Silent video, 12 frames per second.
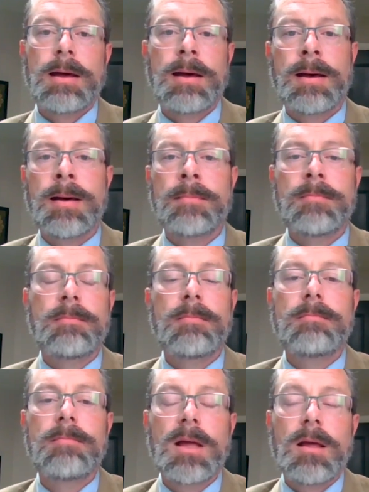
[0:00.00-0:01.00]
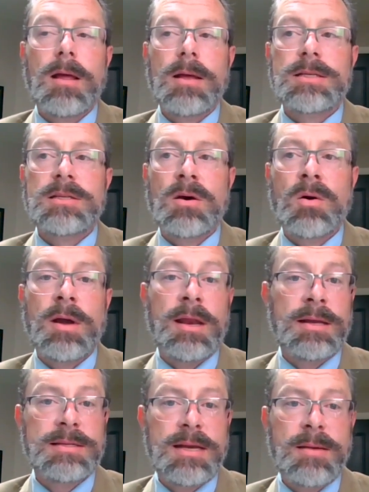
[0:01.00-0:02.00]
Uh, so, an
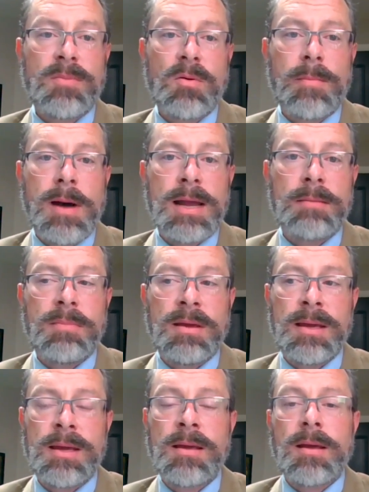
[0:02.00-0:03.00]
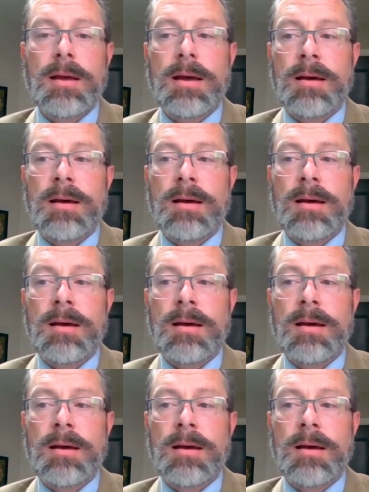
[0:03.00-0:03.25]
example might be